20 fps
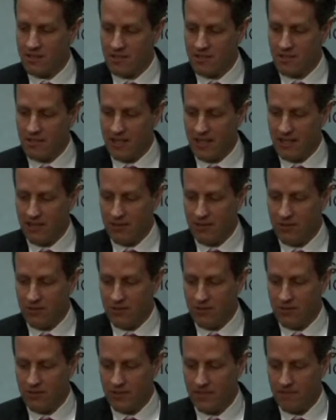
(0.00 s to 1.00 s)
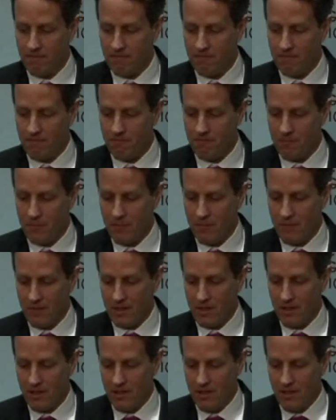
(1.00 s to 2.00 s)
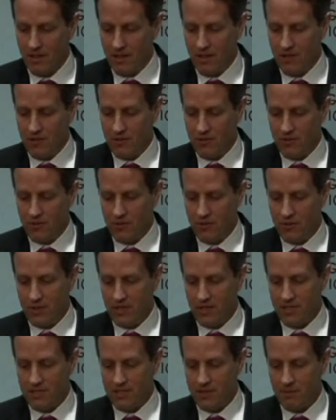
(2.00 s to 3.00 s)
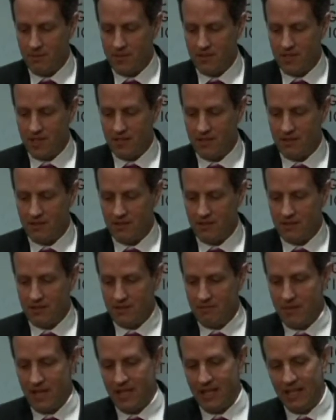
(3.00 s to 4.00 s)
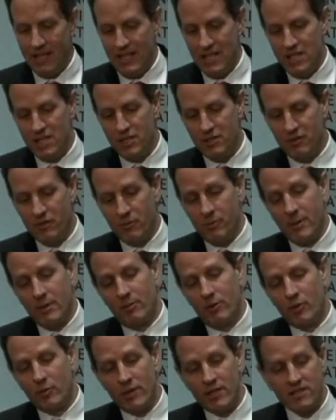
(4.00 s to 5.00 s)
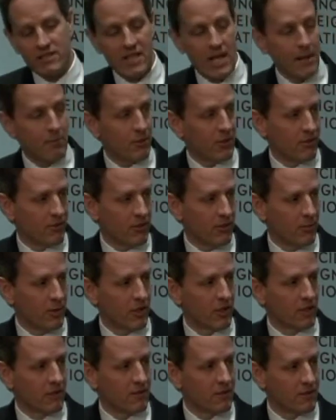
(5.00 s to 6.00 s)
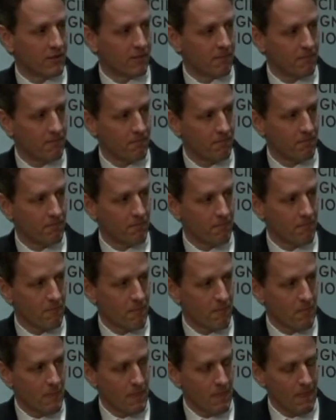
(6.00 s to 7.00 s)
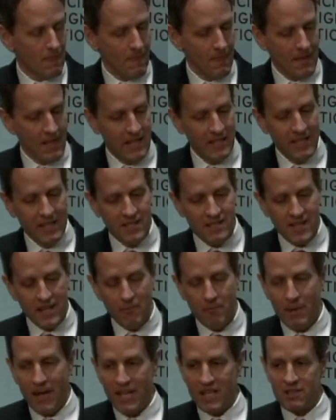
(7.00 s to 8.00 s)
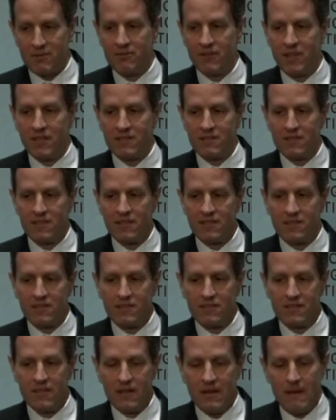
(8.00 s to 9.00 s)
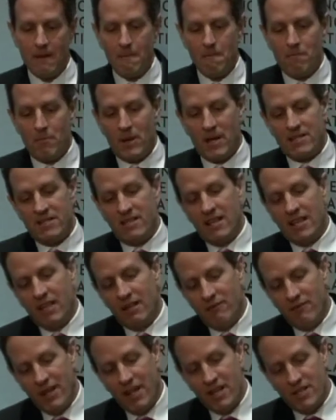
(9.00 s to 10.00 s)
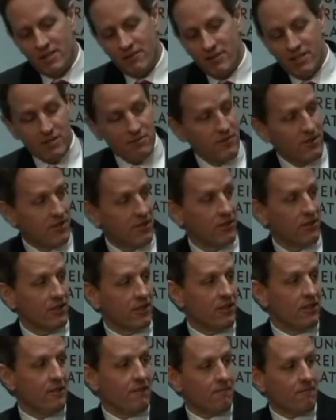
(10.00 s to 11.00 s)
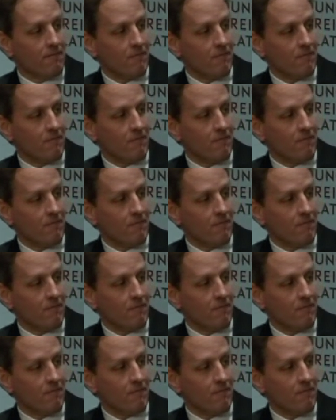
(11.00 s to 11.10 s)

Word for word: is designed to, um, to in a, some sense, make it easier for people to raise capital from the markets. And the incentive banks face is by taking advantage of this facility,